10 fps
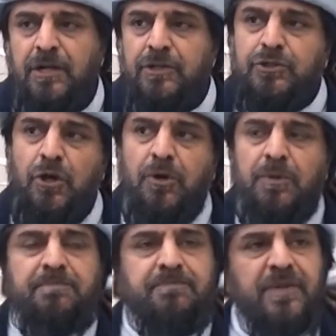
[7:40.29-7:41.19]

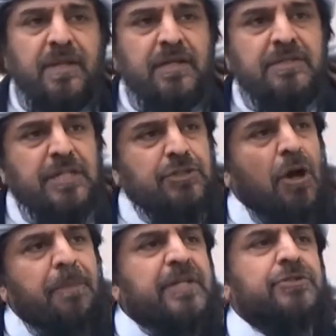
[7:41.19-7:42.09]
So, the
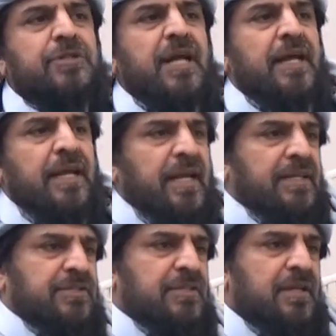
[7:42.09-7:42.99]
topic today
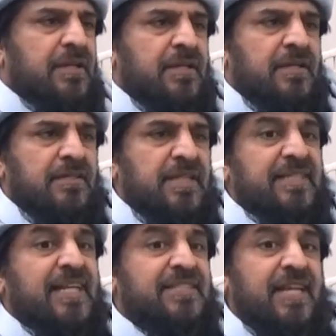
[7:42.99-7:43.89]
is
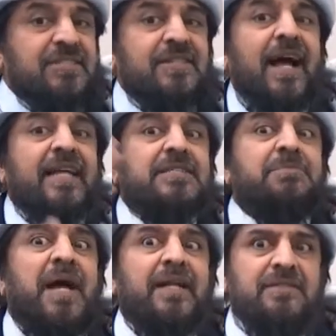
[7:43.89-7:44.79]
that the
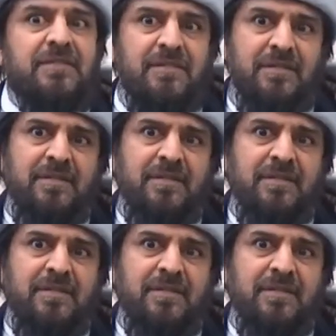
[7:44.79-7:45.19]
chastisement,